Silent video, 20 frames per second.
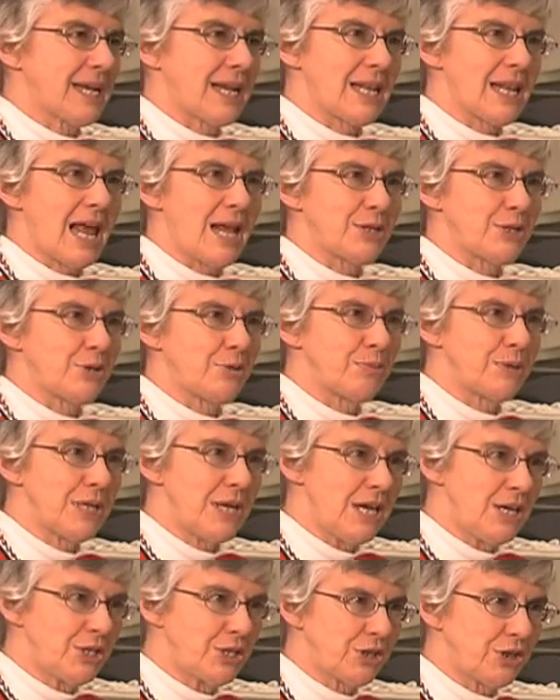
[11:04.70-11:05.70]
classroom
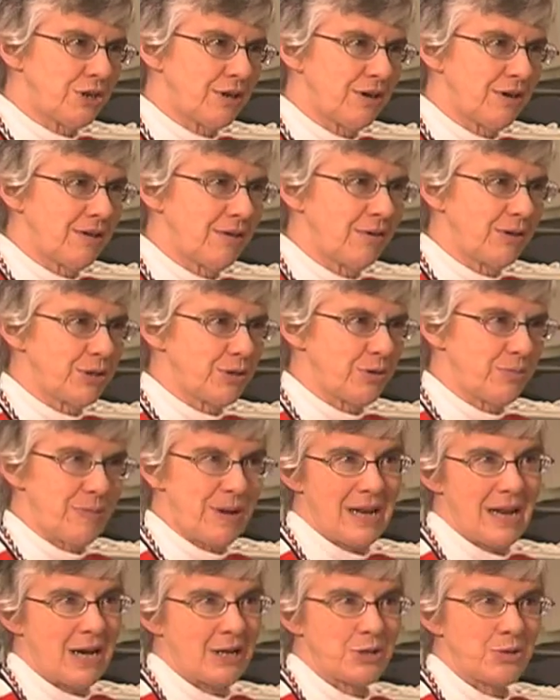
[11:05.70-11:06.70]
teacher, which would be
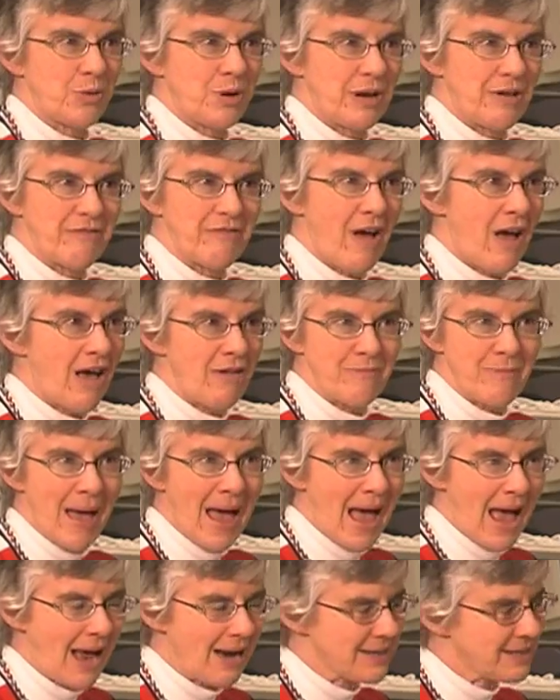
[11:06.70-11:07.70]
like 25
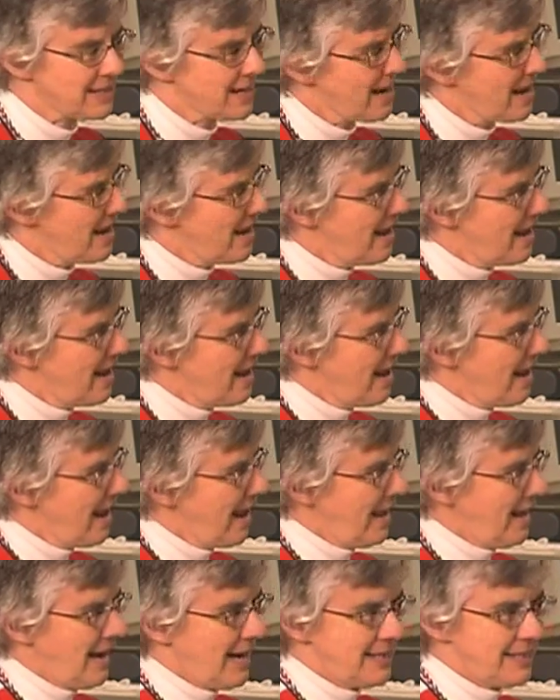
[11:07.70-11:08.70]
max.
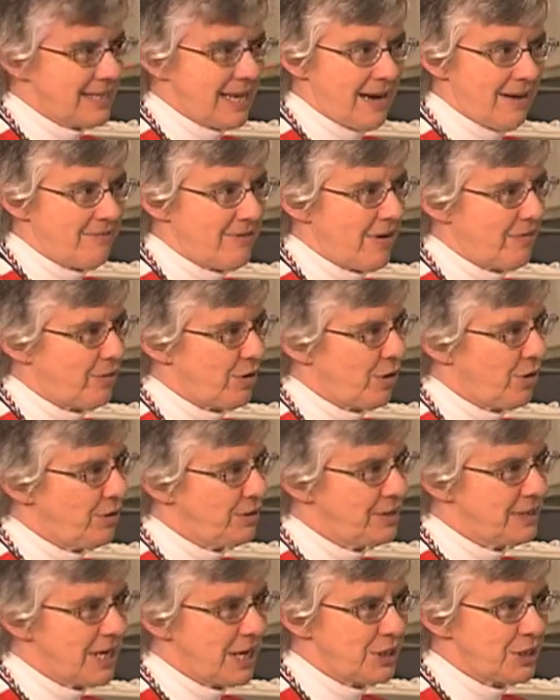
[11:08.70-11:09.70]
And I said, I've never
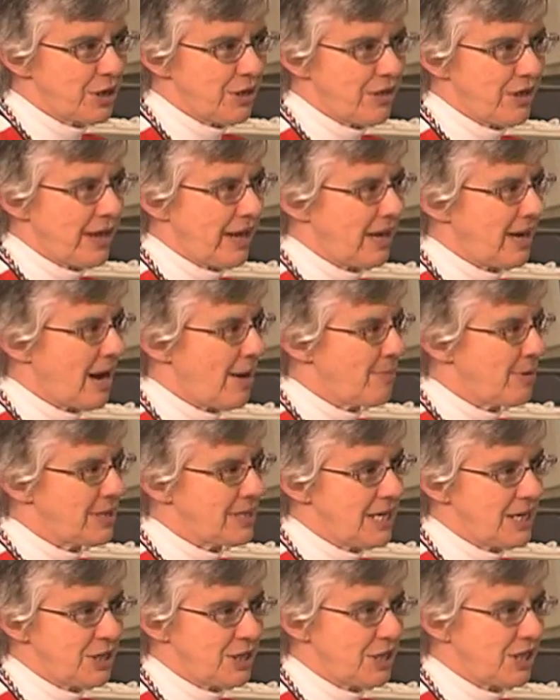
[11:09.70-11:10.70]
heard such a thing, and I've been
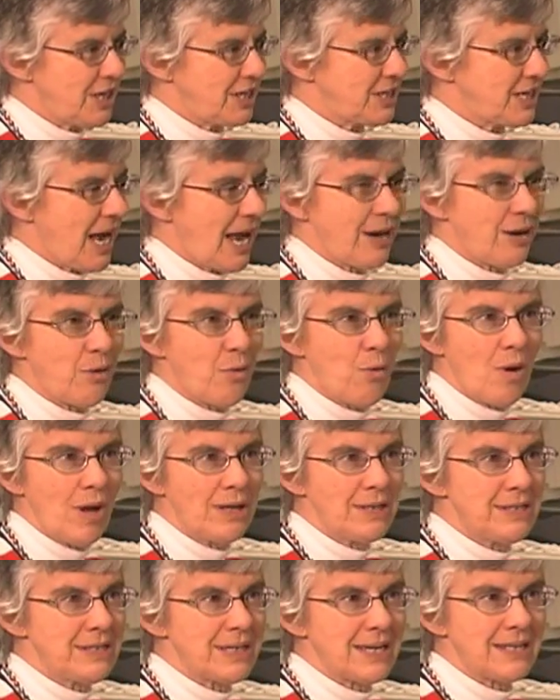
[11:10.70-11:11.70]
teaching in Title
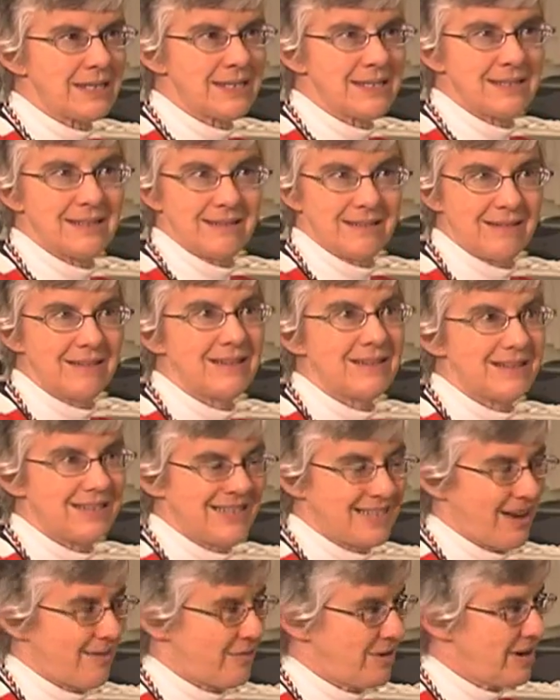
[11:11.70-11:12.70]
I since
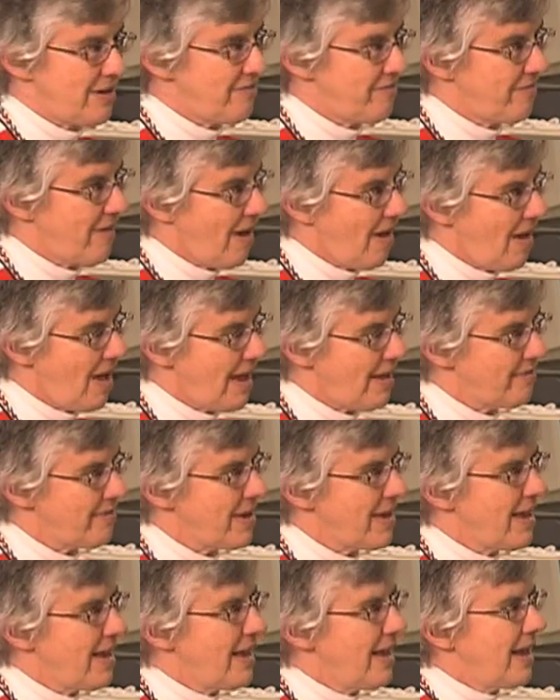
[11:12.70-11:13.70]
75.
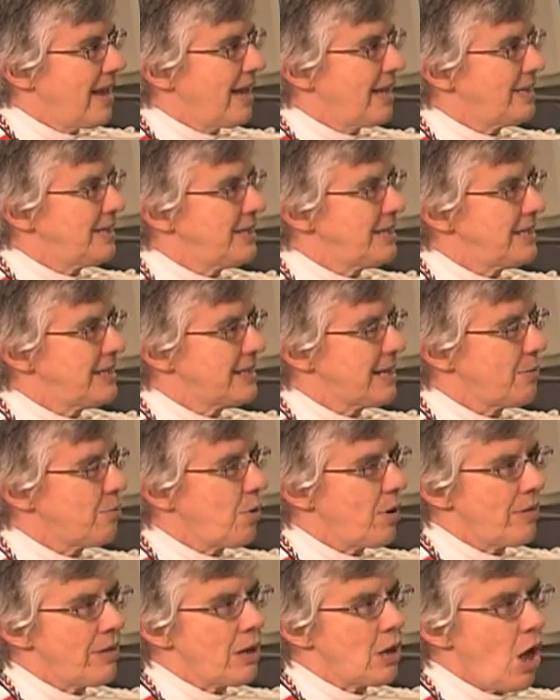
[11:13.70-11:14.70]
And she said,
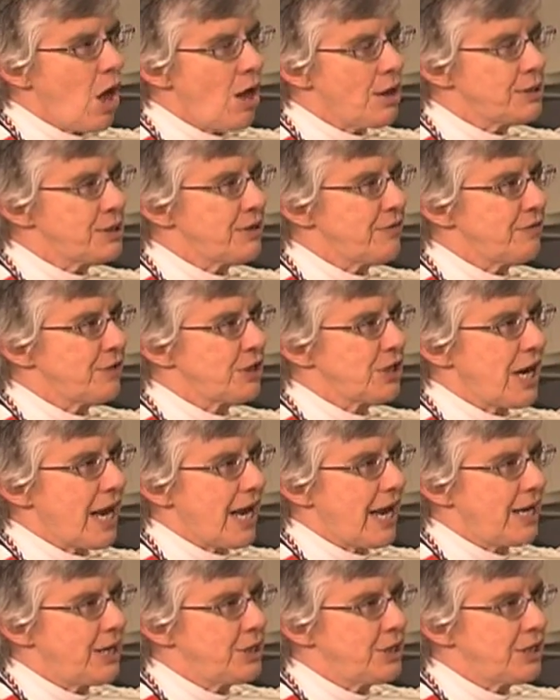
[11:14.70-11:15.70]
Well, the laws have
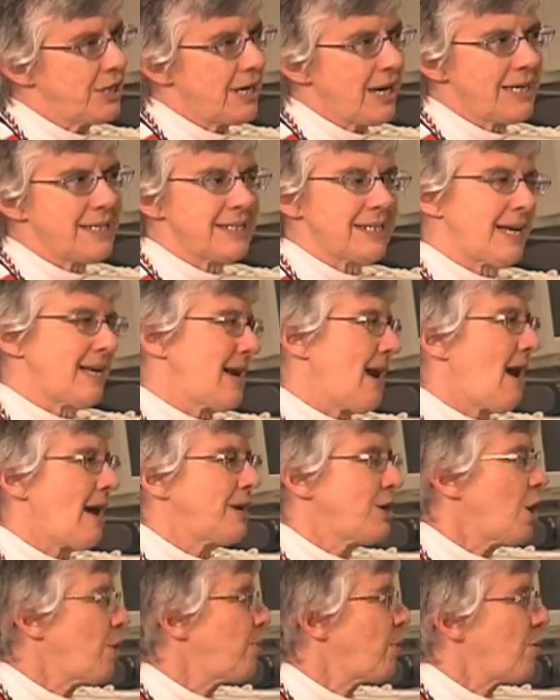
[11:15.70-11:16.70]
changed. And I said, Yeah, I
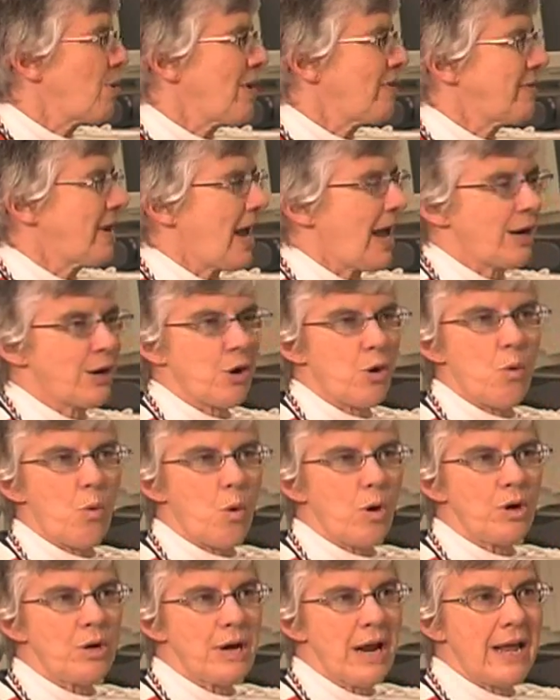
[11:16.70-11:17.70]
know, but we haven't had a
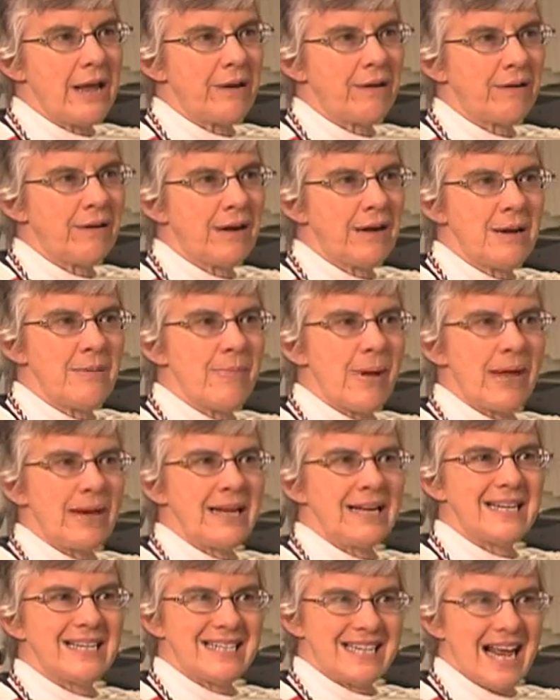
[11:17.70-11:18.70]
coordinator,
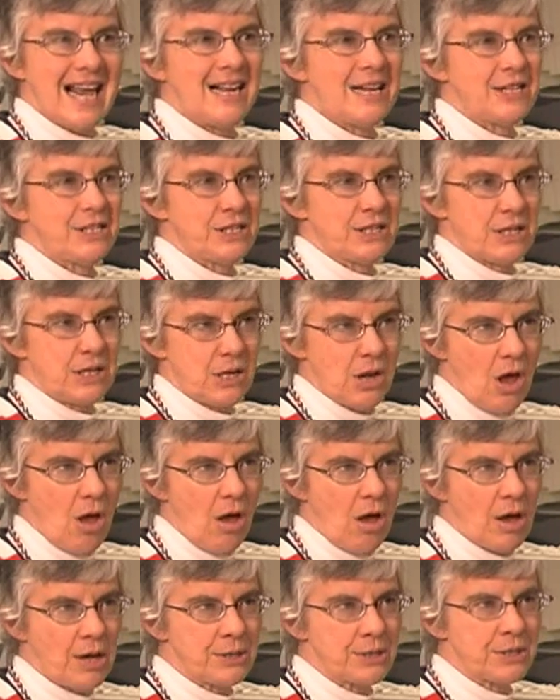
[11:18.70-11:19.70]
anybody to tell us the
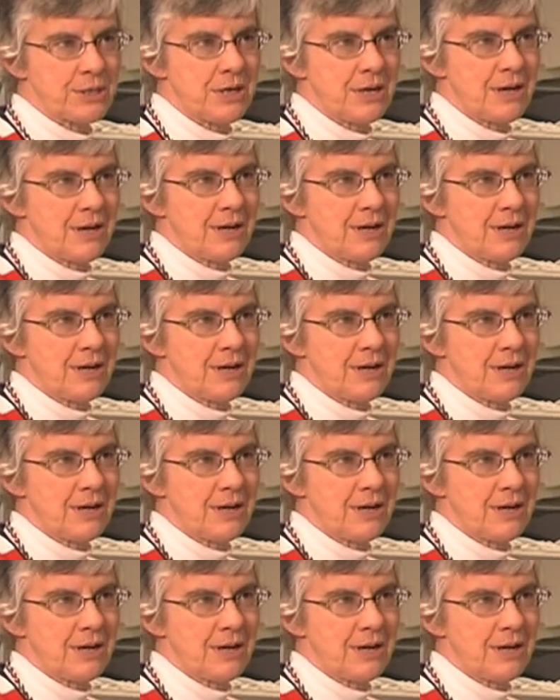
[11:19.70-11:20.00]
laws